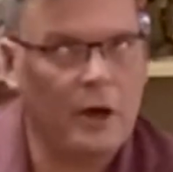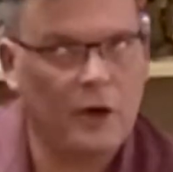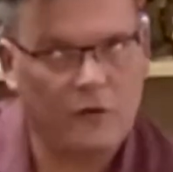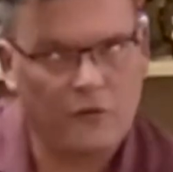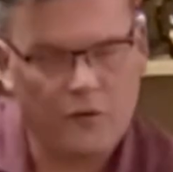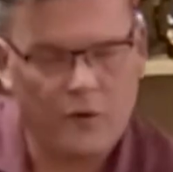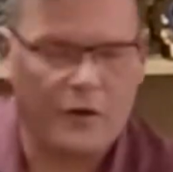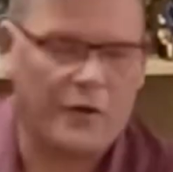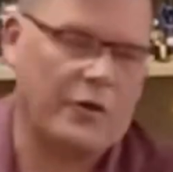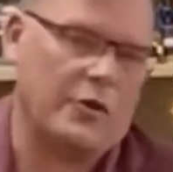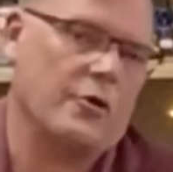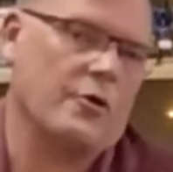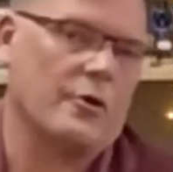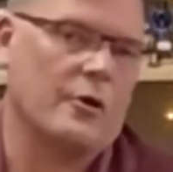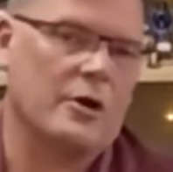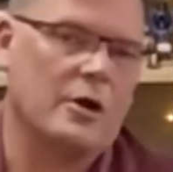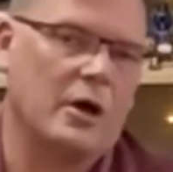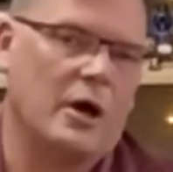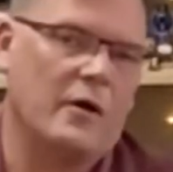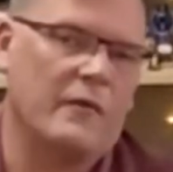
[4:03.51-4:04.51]
and trusting your
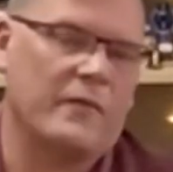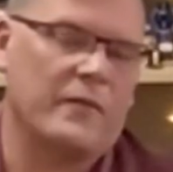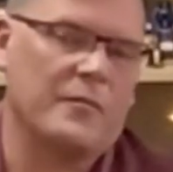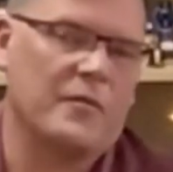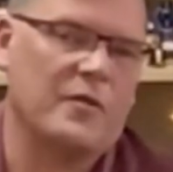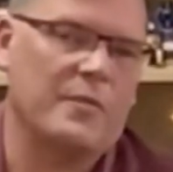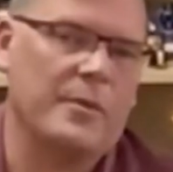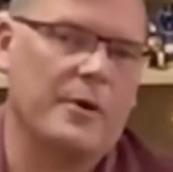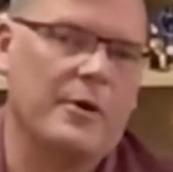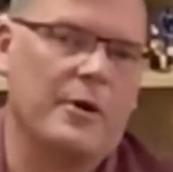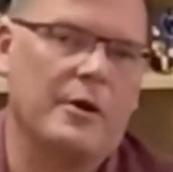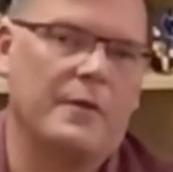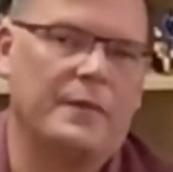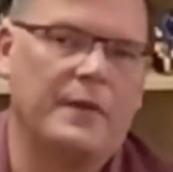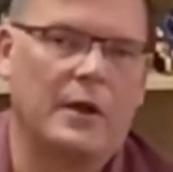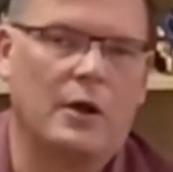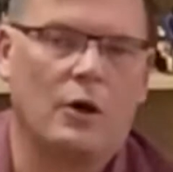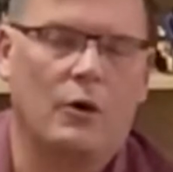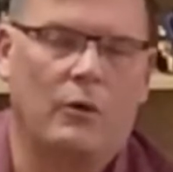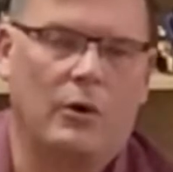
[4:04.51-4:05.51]
gut from spirit
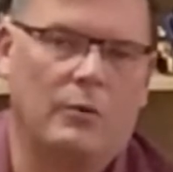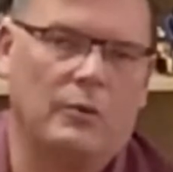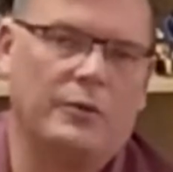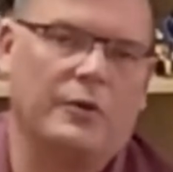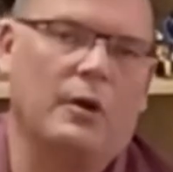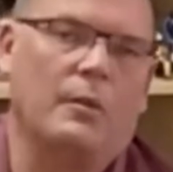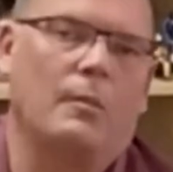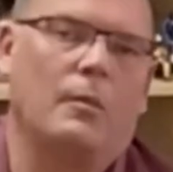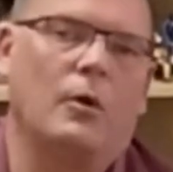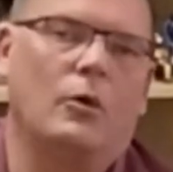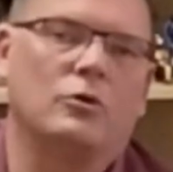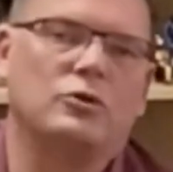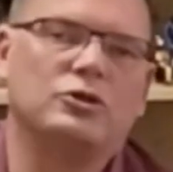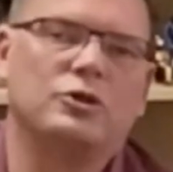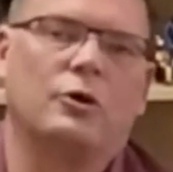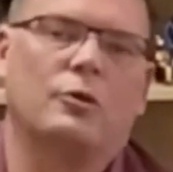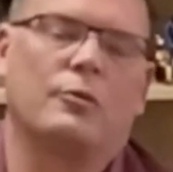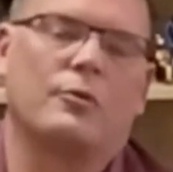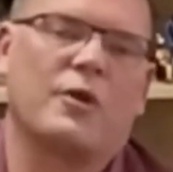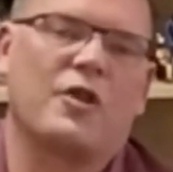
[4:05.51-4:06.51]
than going with an
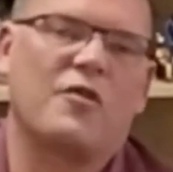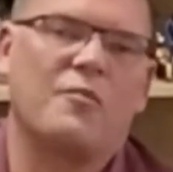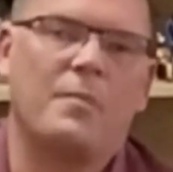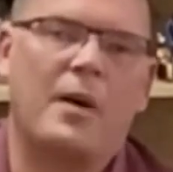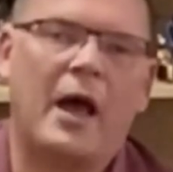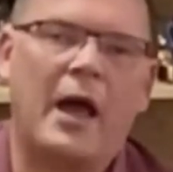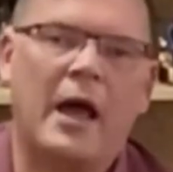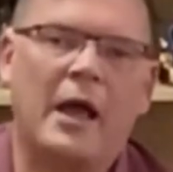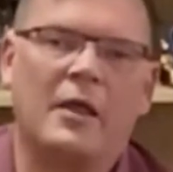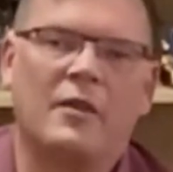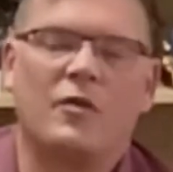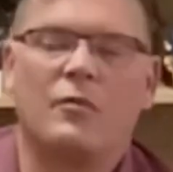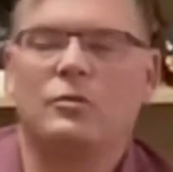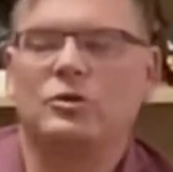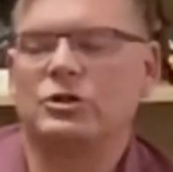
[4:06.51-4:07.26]
emotional response,